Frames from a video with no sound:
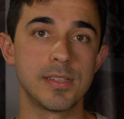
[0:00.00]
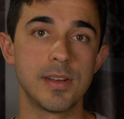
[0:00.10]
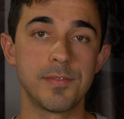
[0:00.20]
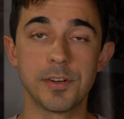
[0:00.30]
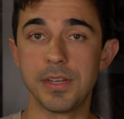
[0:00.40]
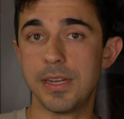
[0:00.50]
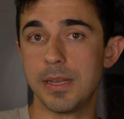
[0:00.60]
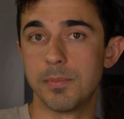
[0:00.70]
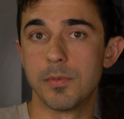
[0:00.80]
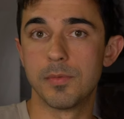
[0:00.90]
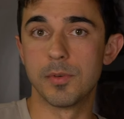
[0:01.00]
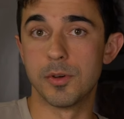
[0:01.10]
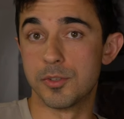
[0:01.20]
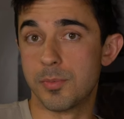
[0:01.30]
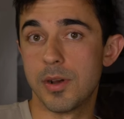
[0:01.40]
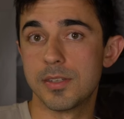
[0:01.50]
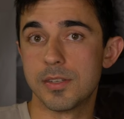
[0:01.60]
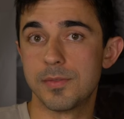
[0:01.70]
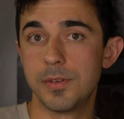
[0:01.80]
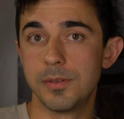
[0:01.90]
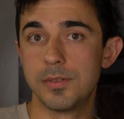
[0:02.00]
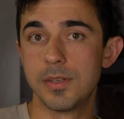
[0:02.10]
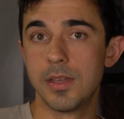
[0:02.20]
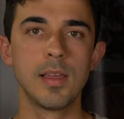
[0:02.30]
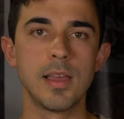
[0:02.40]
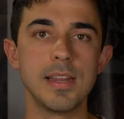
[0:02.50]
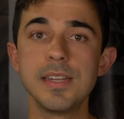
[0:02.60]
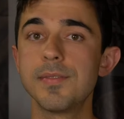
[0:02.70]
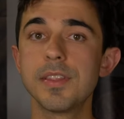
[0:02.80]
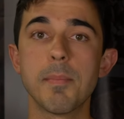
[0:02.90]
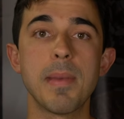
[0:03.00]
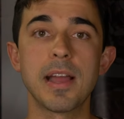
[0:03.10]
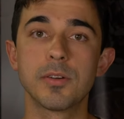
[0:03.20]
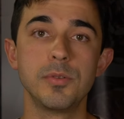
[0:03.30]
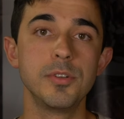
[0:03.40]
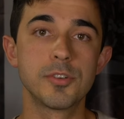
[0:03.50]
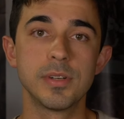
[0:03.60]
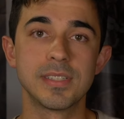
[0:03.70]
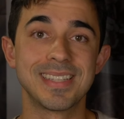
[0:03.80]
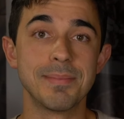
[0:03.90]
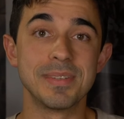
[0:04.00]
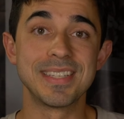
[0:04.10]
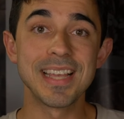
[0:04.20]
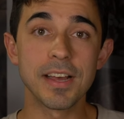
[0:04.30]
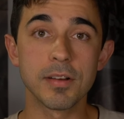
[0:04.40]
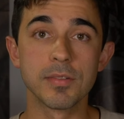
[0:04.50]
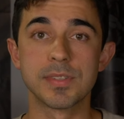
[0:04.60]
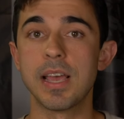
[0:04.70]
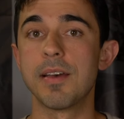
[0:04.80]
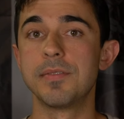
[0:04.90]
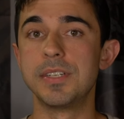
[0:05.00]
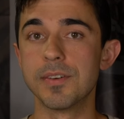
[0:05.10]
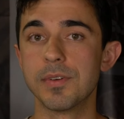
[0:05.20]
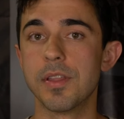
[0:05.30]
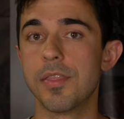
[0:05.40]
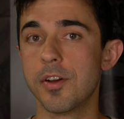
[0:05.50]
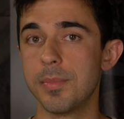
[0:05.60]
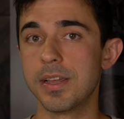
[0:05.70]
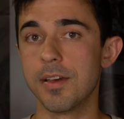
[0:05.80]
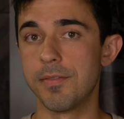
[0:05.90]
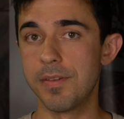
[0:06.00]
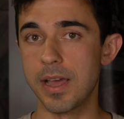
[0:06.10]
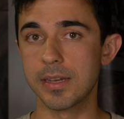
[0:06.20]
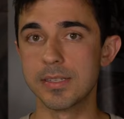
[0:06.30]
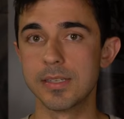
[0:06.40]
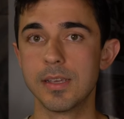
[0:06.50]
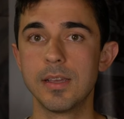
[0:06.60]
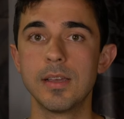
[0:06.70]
than if you're eating ultra-processed foods. And even the macronutrients themselves have different thermic effects.